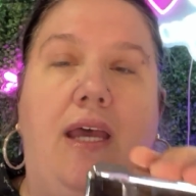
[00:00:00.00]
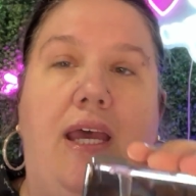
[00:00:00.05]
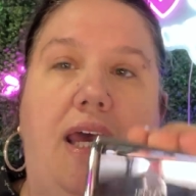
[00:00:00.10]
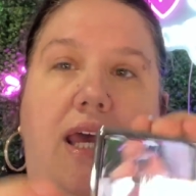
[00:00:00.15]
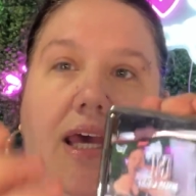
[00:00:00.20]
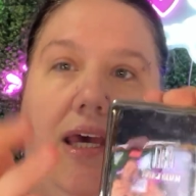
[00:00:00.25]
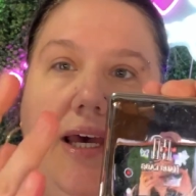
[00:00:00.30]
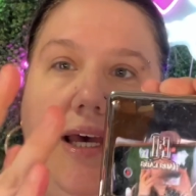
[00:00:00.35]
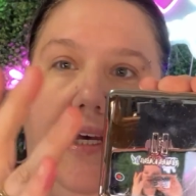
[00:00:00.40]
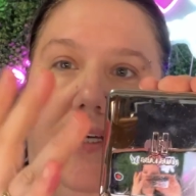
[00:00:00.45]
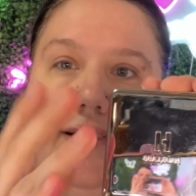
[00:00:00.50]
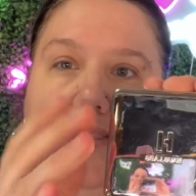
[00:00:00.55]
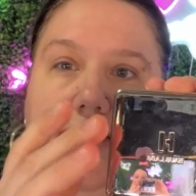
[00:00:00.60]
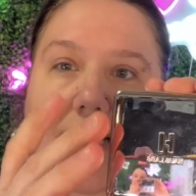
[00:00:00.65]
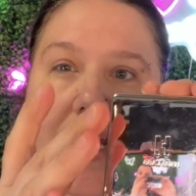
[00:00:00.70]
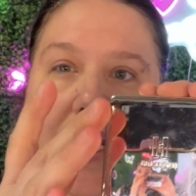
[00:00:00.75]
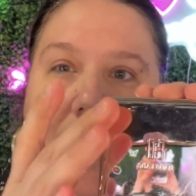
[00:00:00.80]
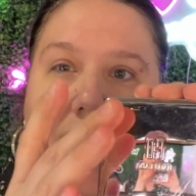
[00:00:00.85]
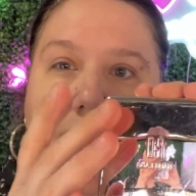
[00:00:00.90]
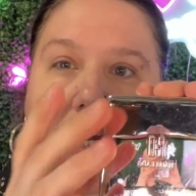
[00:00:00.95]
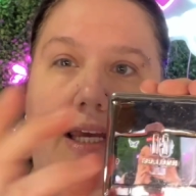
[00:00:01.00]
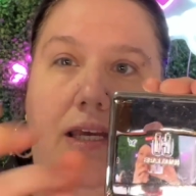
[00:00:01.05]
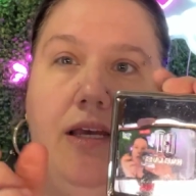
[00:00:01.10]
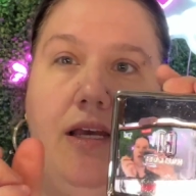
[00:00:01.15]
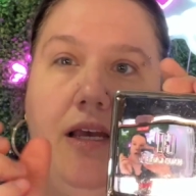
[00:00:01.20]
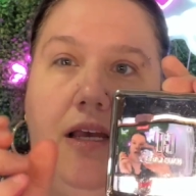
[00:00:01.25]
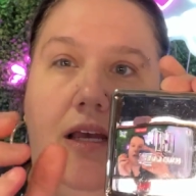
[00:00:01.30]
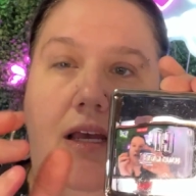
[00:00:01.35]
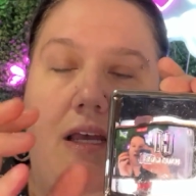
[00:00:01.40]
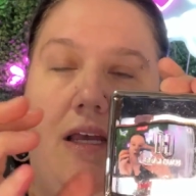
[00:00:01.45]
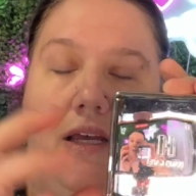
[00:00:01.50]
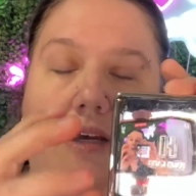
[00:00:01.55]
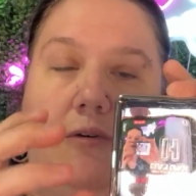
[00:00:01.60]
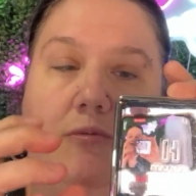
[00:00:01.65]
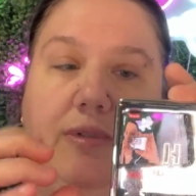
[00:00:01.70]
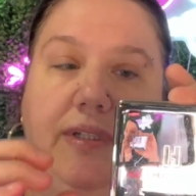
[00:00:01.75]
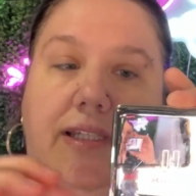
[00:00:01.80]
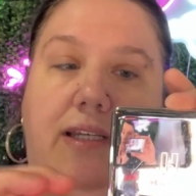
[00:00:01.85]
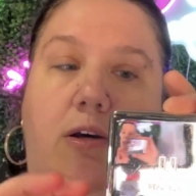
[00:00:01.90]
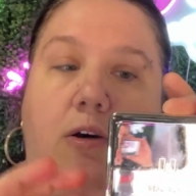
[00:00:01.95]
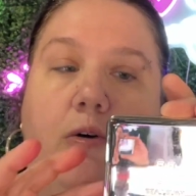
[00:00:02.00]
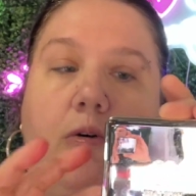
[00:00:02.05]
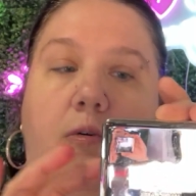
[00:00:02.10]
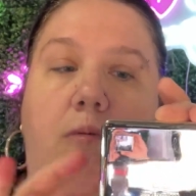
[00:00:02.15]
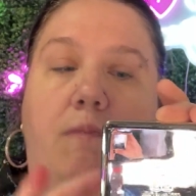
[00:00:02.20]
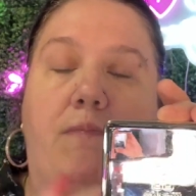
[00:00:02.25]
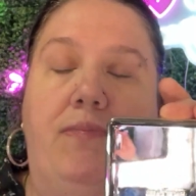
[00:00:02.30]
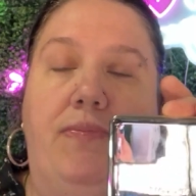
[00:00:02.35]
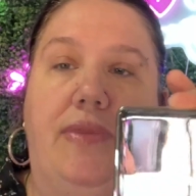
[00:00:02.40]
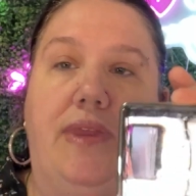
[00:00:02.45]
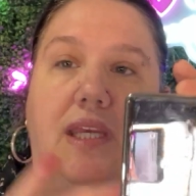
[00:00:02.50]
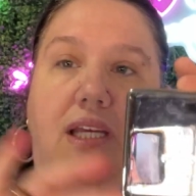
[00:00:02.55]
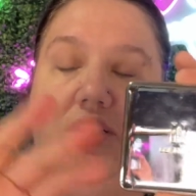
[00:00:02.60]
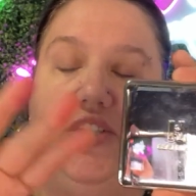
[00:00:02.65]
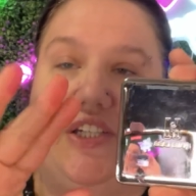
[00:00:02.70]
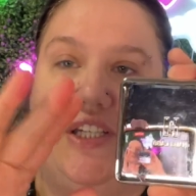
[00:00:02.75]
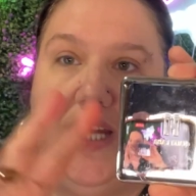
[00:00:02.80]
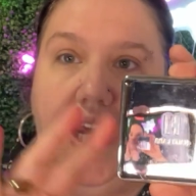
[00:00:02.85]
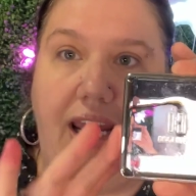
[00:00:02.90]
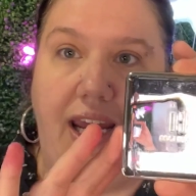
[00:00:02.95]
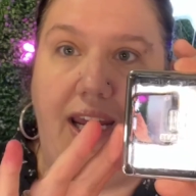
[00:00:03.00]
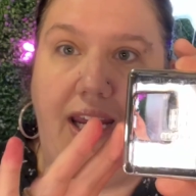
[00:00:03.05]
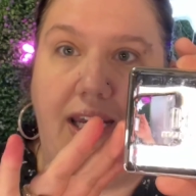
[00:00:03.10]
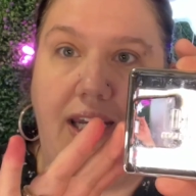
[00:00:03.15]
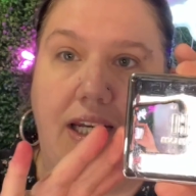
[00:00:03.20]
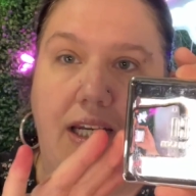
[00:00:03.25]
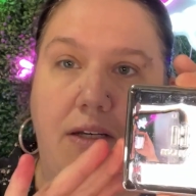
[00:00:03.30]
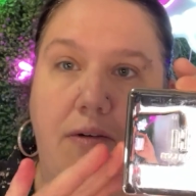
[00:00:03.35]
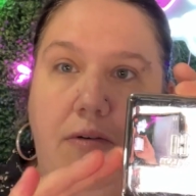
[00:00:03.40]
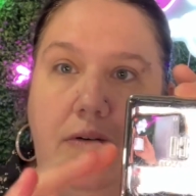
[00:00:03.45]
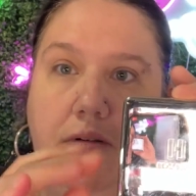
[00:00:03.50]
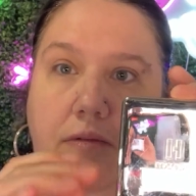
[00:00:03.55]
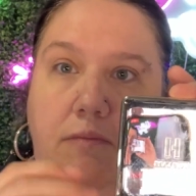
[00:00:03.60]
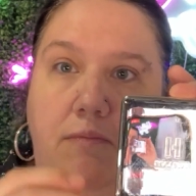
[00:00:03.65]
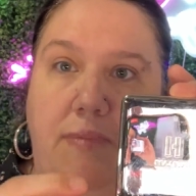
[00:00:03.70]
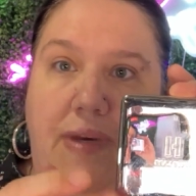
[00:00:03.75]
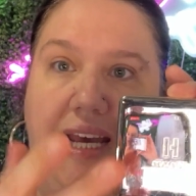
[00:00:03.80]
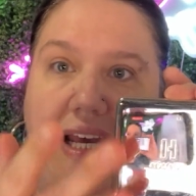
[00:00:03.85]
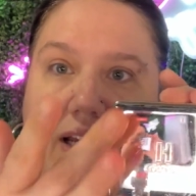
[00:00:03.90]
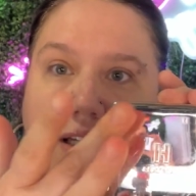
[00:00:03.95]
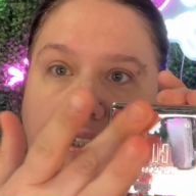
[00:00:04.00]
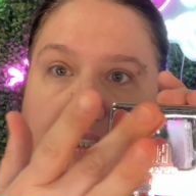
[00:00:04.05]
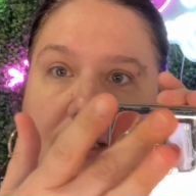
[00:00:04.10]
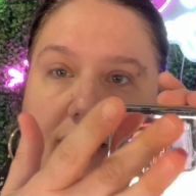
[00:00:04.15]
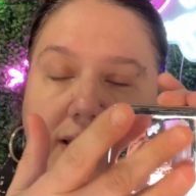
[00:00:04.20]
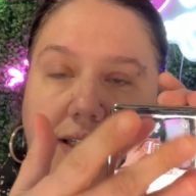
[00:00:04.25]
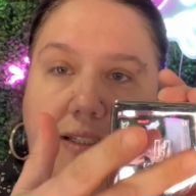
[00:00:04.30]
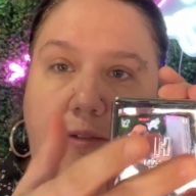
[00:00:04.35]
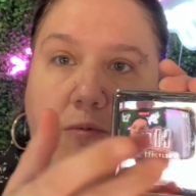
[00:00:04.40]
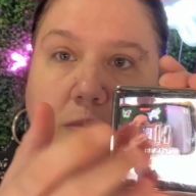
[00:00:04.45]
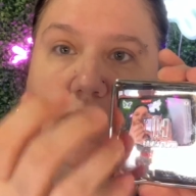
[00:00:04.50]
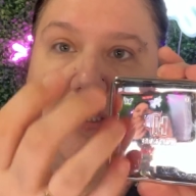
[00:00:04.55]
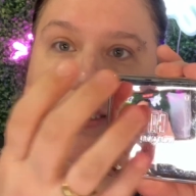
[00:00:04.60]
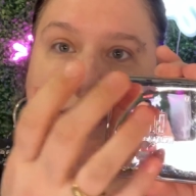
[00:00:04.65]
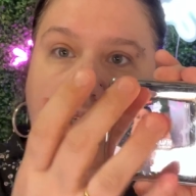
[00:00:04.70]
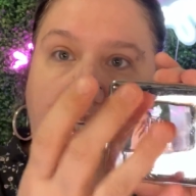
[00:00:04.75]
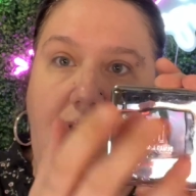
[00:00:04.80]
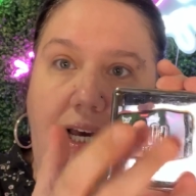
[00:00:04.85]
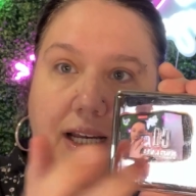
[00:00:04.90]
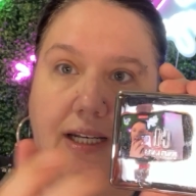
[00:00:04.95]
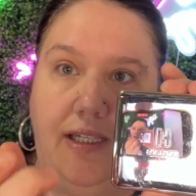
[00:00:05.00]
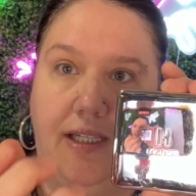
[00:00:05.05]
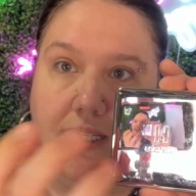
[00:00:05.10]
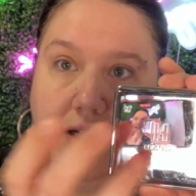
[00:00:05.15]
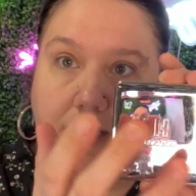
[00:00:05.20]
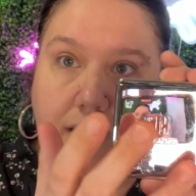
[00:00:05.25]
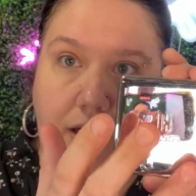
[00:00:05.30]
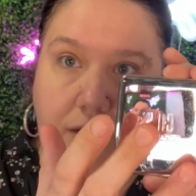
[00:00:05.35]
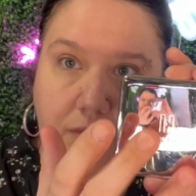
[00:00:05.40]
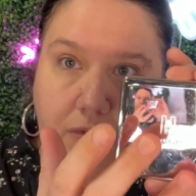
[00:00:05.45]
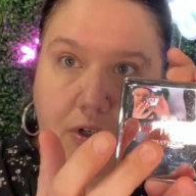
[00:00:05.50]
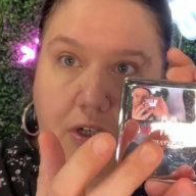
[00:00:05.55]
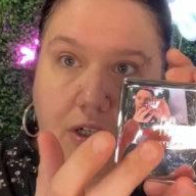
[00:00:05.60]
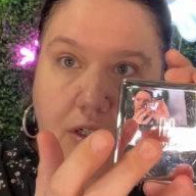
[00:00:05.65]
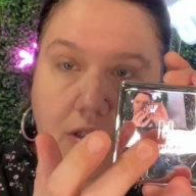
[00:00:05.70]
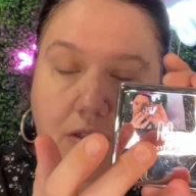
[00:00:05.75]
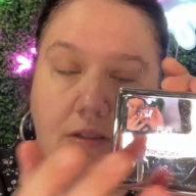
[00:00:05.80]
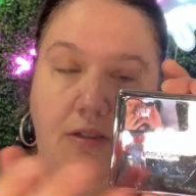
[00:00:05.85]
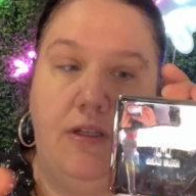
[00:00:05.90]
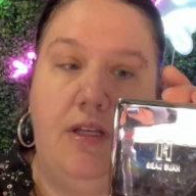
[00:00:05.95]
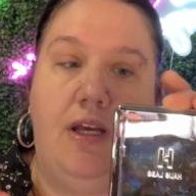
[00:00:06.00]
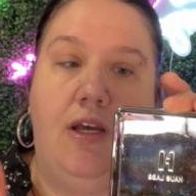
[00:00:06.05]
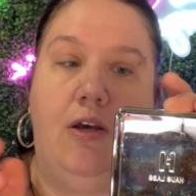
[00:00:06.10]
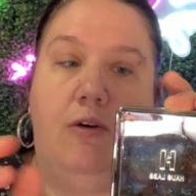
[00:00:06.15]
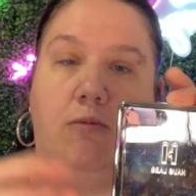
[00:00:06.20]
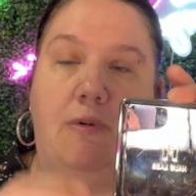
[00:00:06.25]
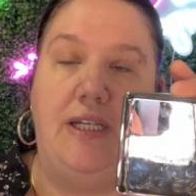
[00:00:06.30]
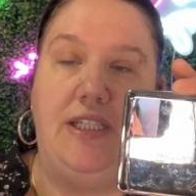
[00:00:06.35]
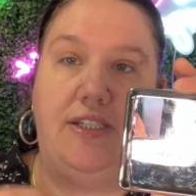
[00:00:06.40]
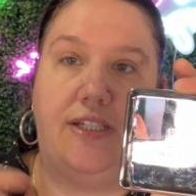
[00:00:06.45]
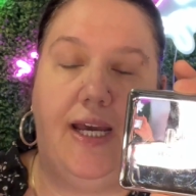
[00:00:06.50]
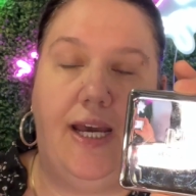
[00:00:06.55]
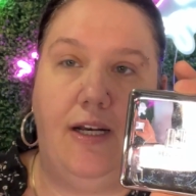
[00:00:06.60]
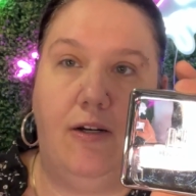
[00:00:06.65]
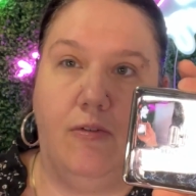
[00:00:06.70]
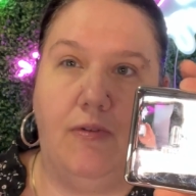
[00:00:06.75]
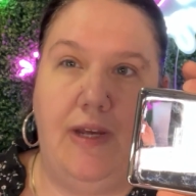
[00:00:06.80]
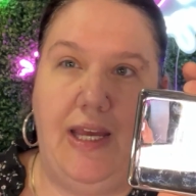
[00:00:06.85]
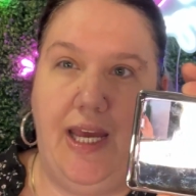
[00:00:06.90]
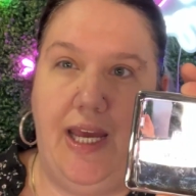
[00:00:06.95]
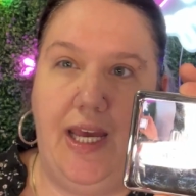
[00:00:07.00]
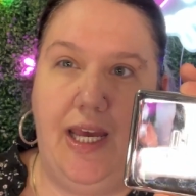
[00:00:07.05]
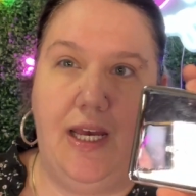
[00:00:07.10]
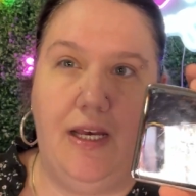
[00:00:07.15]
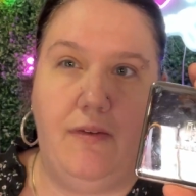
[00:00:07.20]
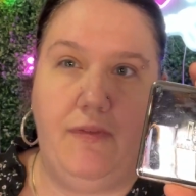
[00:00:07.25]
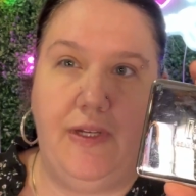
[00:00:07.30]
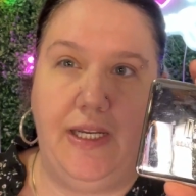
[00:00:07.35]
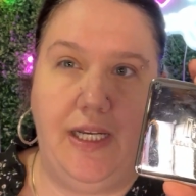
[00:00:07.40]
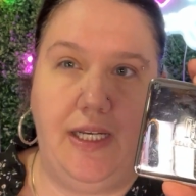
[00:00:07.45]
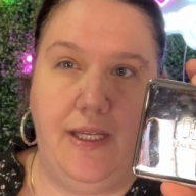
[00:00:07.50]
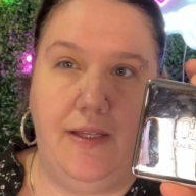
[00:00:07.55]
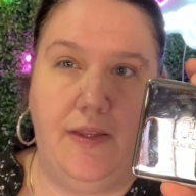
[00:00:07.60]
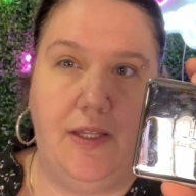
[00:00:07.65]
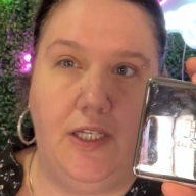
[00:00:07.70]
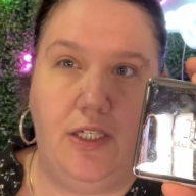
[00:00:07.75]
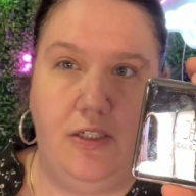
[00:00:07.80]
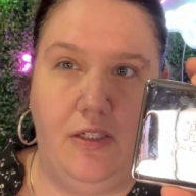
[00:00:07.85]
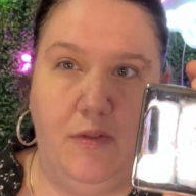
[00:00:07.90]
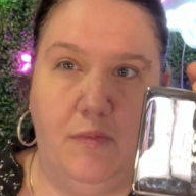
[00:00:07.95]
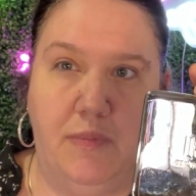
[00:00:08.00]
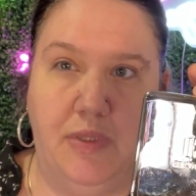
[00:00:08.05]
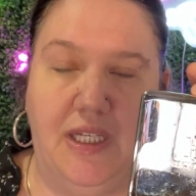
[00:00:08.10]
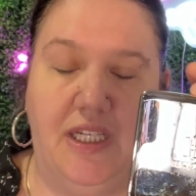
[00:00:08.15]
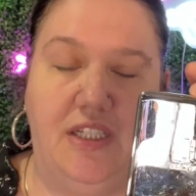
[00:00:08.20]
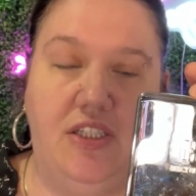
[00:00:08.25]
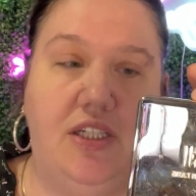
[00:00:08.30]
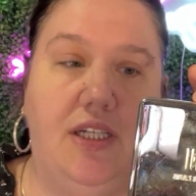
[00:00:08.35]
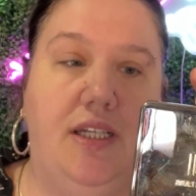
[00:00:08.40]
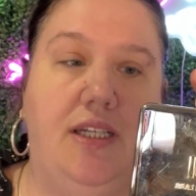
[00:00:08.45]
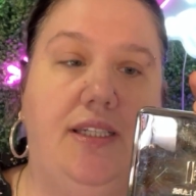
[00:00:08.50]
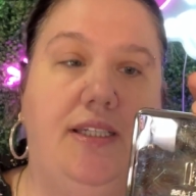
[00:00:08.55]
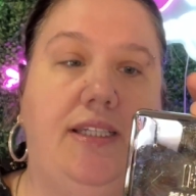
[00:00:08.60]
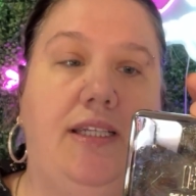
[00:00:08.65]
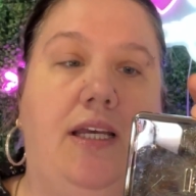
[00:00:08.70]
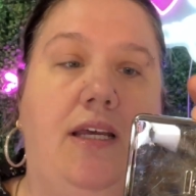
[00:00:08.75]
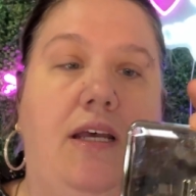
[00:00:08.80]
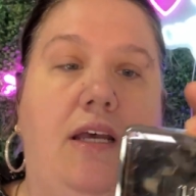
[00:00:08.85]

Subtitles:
It has so the shade matches what's on the cover, which I don't have any of the new blushes.